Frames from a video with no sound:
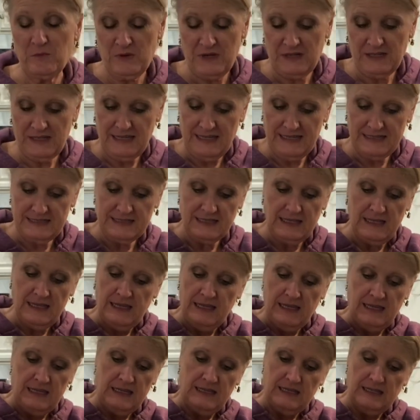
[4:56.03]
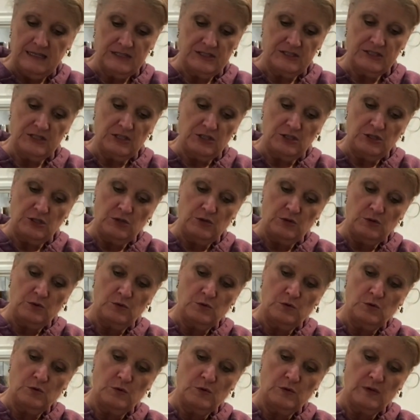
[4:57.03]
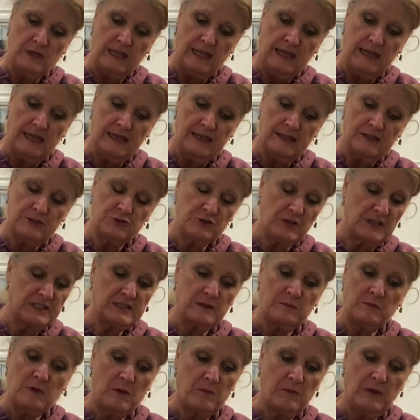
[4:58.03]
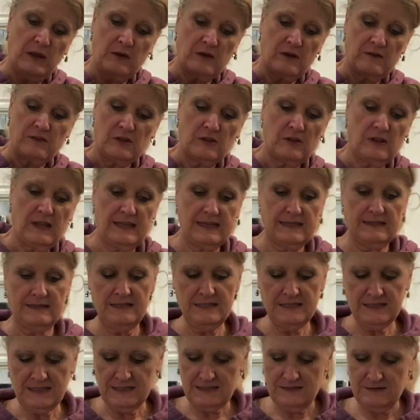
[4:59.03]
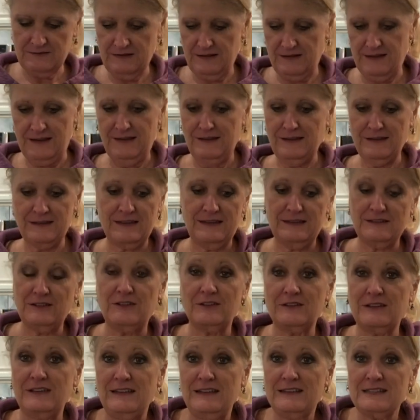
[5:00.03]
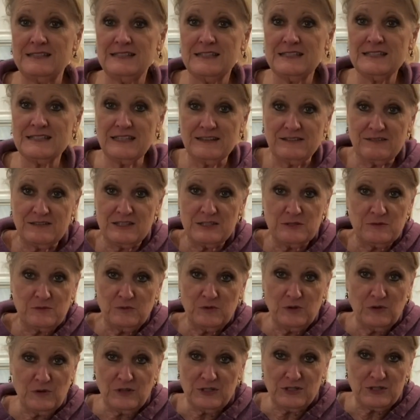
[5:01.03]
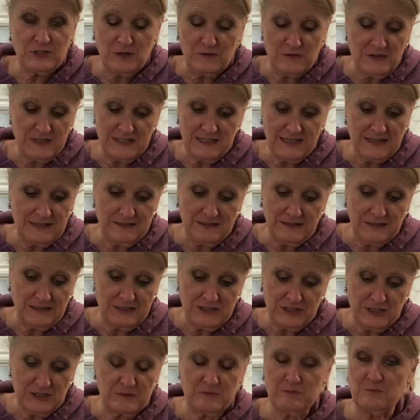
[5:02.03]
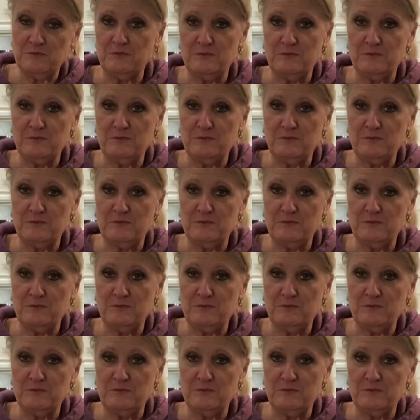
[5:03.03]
Bundt cakes, is you can dress them up however you like. This is elegant looking, isn't this? You could serve this at a delicious,